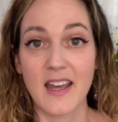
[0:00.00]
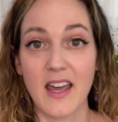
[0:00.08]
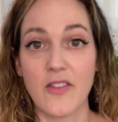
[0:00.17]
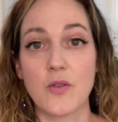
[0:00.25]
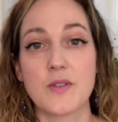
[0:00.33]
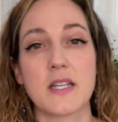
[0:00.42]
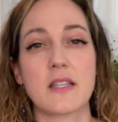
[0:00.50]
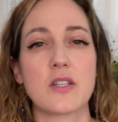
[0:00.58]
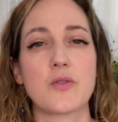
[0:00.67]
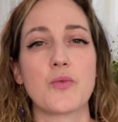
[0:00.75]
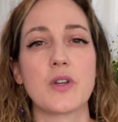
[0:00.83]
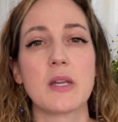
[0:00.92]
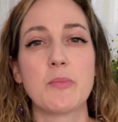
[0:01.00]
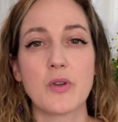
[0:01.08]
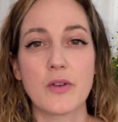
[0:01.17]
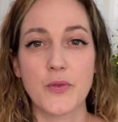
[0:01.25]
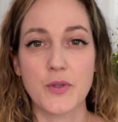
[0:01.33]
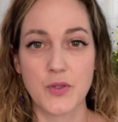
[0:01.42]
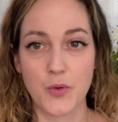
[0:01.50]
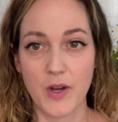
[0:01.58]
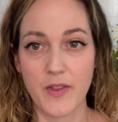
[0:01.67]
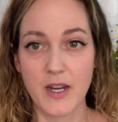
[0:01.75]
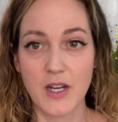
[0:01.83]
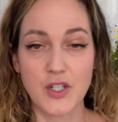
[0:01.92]
And there's like this really beautiful
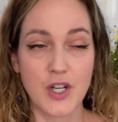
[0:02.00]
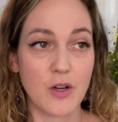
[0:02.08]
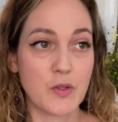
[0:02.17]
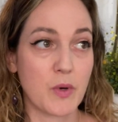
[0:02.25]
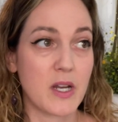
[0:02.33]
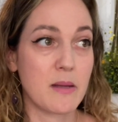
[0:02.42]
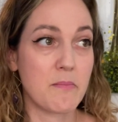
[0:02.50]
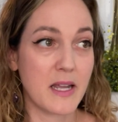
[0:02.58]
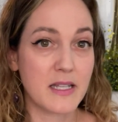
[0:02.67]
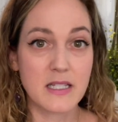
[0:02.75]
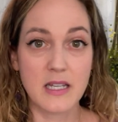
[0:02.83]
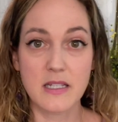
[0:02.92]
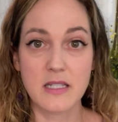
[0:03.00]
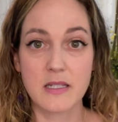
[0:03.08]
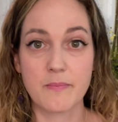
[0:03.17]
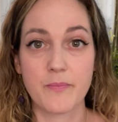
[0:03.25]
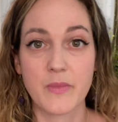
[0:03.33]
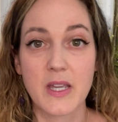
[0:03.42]
story that he shares where he met this